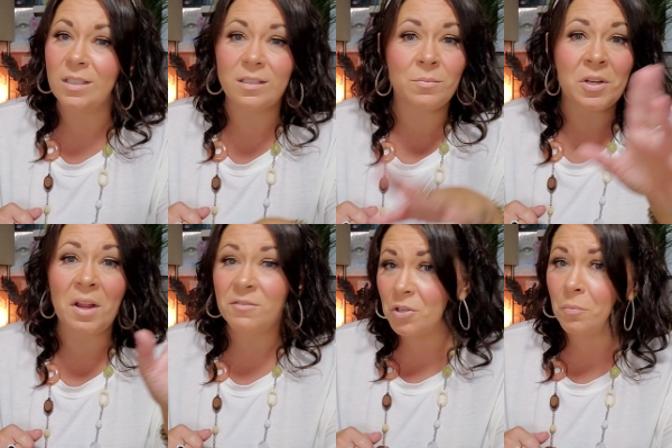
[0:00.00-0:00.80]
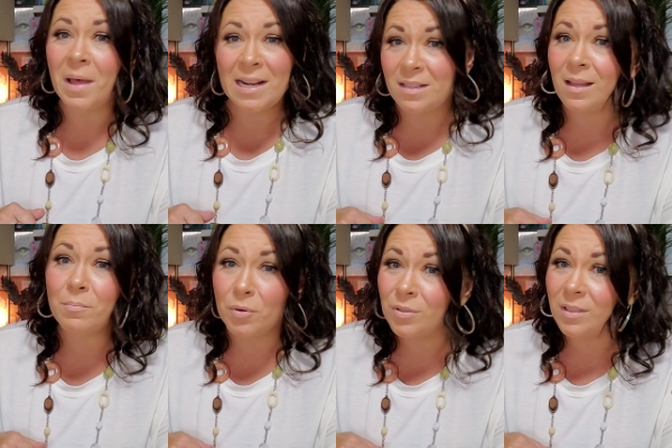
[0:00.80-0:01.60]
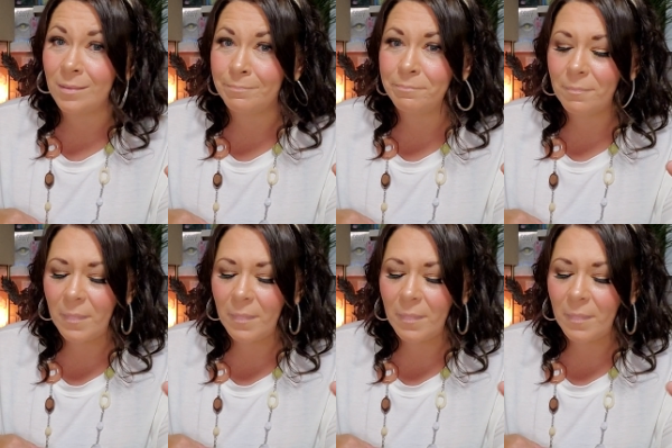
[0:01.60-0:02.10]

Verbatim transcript: Doesn't mean you have to go back to that person,